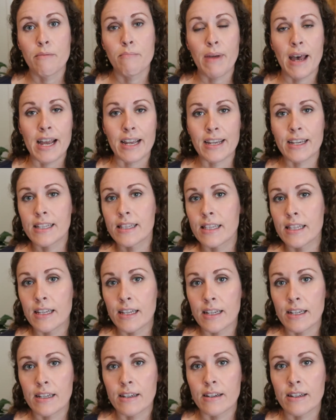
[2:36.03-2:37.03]
Back in
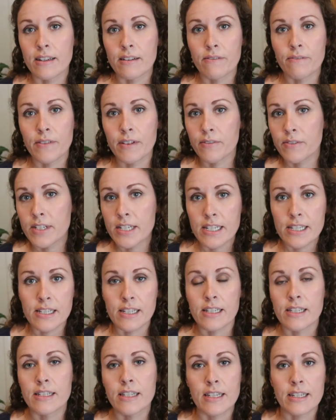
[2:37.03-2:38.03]
the fifties
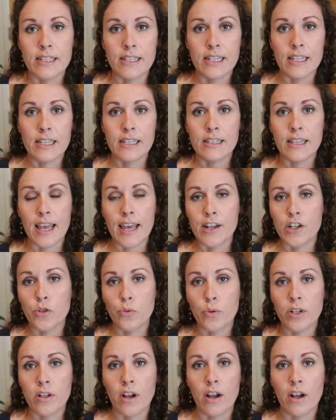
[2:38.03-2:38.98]
and sixties, Edgewood,